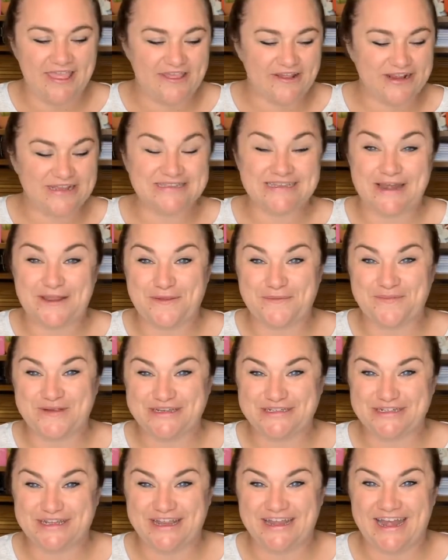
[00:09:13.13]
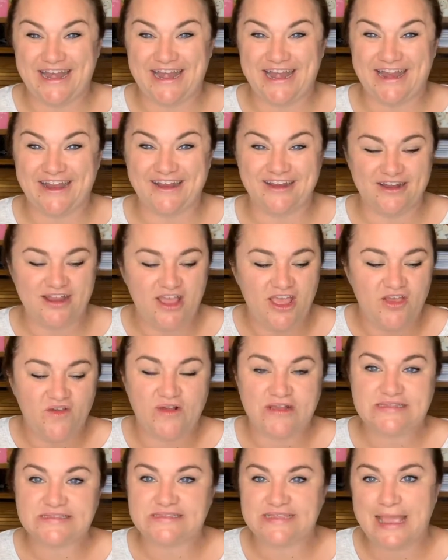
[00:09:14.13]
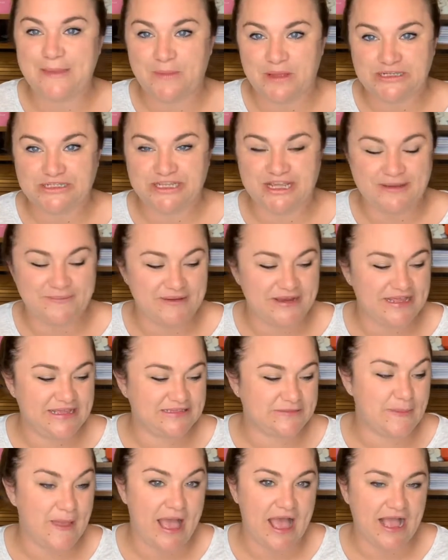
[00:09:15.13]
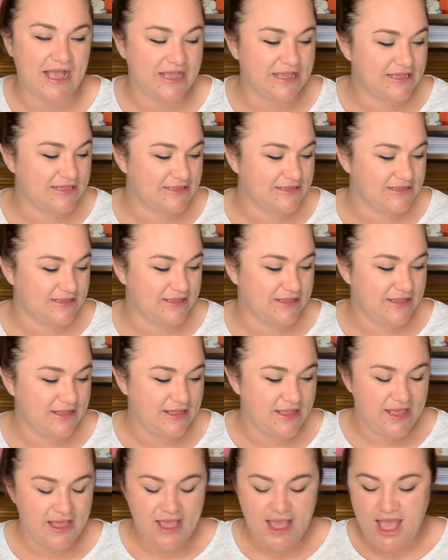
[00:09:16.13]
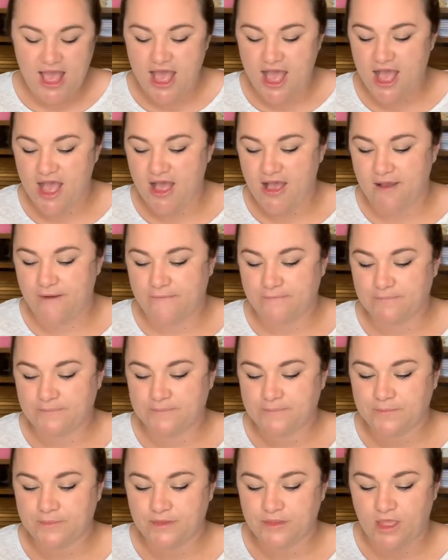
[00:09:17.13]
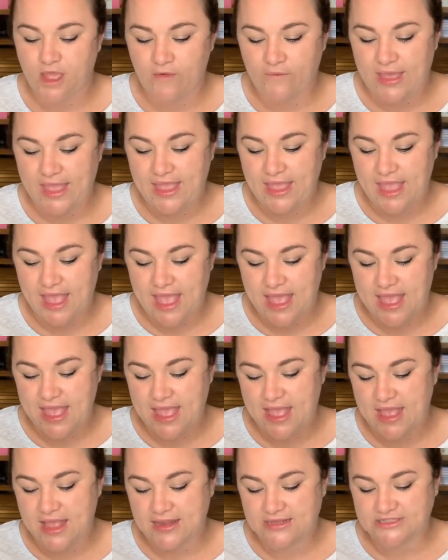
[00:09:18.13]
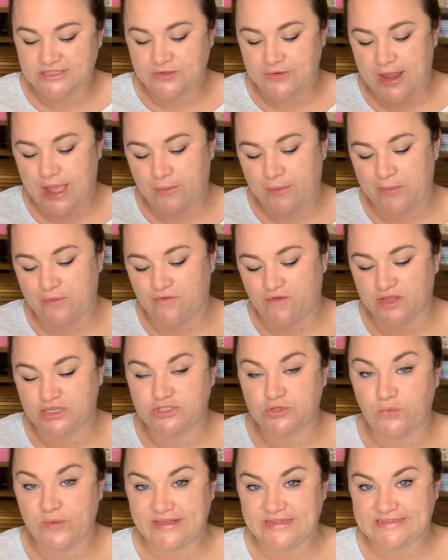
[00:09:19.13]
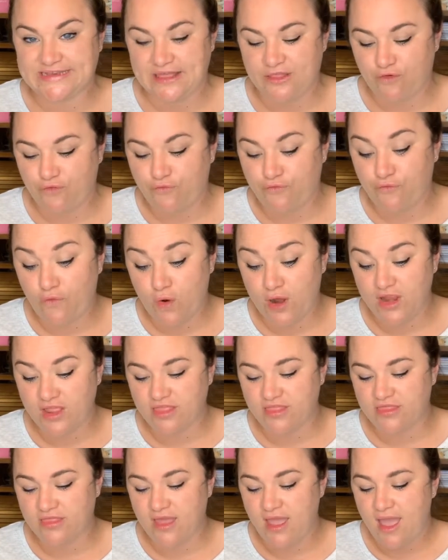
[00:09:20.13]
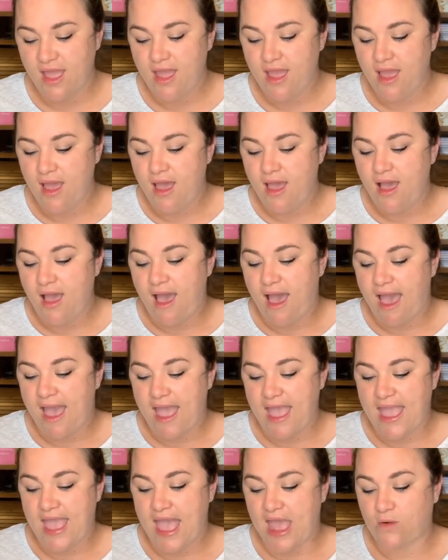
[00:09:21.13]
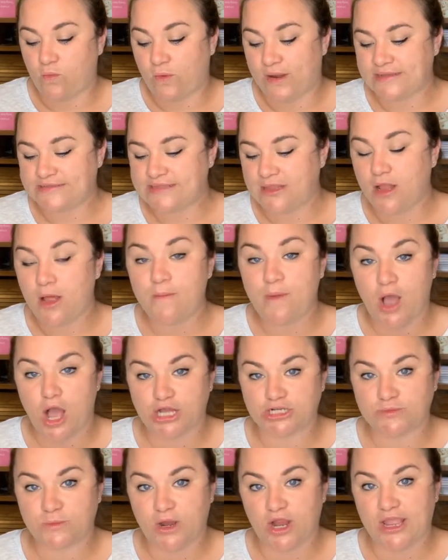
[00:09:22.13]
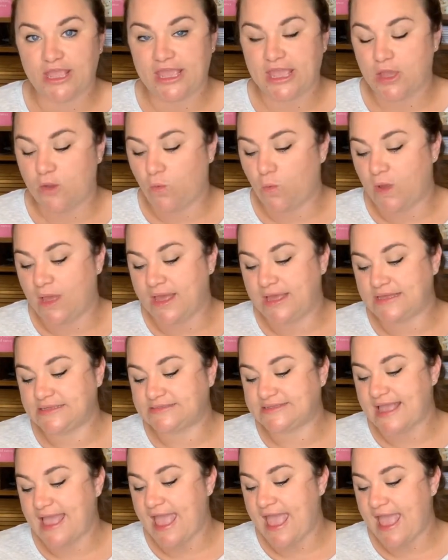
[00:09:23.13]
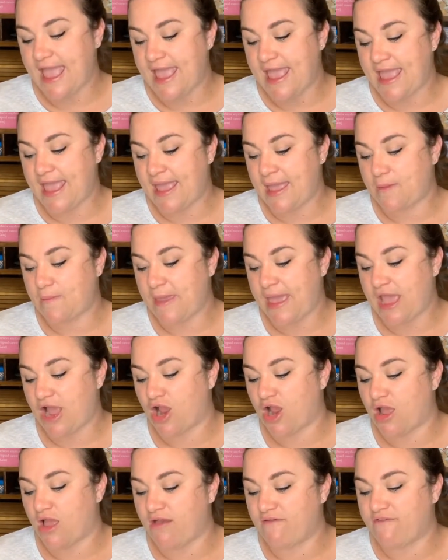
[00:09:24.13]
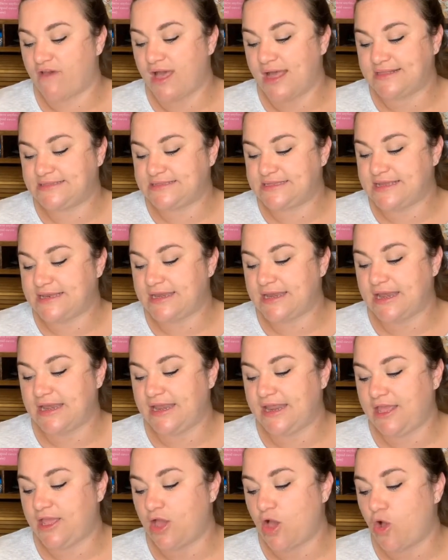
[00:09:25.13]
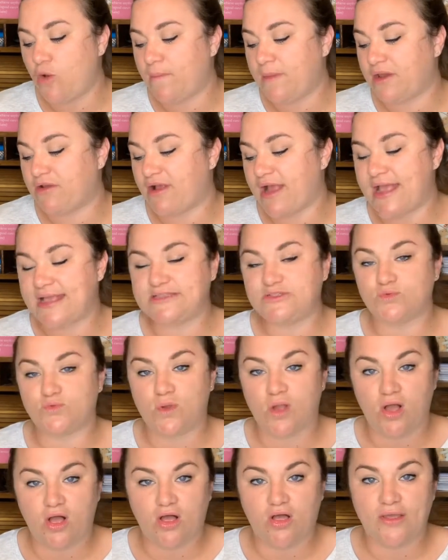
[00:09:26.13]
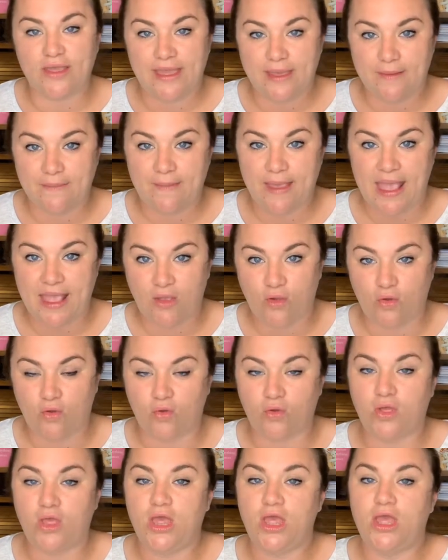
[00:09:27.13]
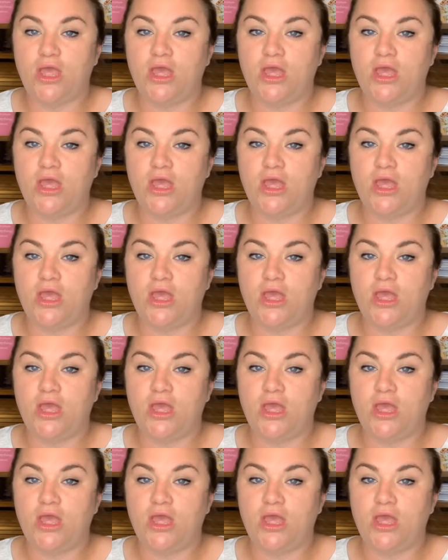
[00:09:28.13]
there is another munchkin in here. Well, it's the same munchkin, but he's back. Um, okay, and so now we move on to Wednesday the 4th. I had one sale on Poshmark. It was a pair of Hudson Nico mid-rise raw hem ankle